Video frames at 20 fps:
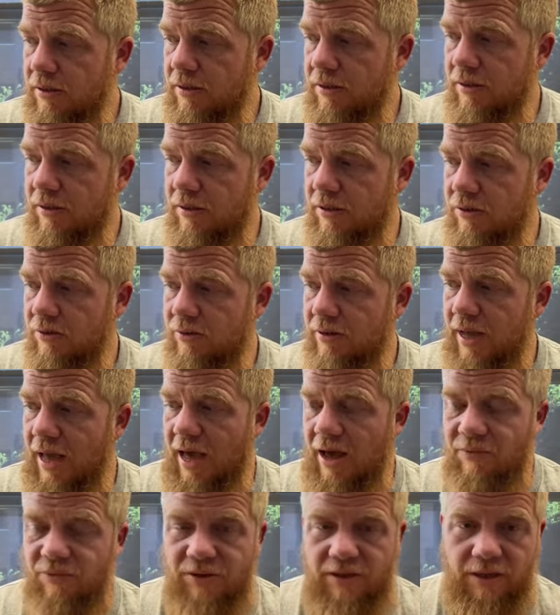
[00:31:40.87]
uh, you know,
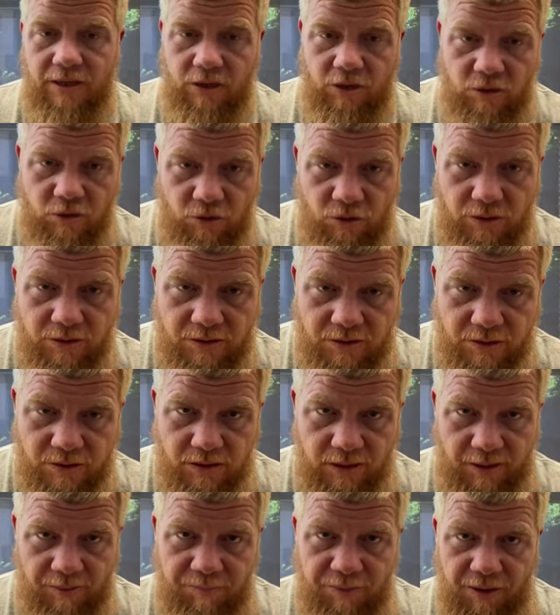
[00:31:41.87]
having a good
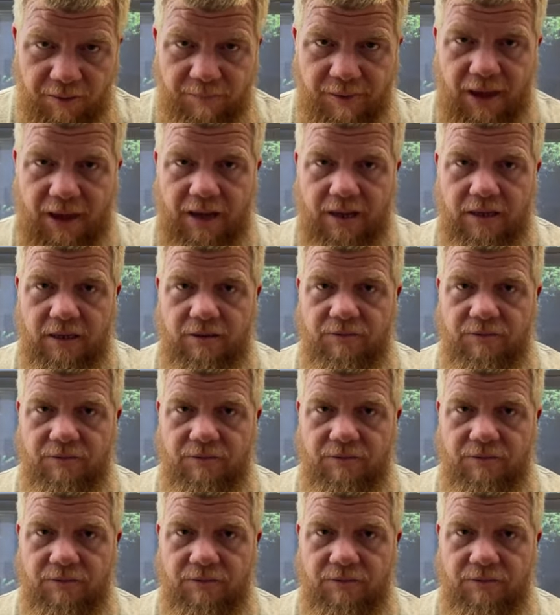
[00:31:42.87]
sleeping bag.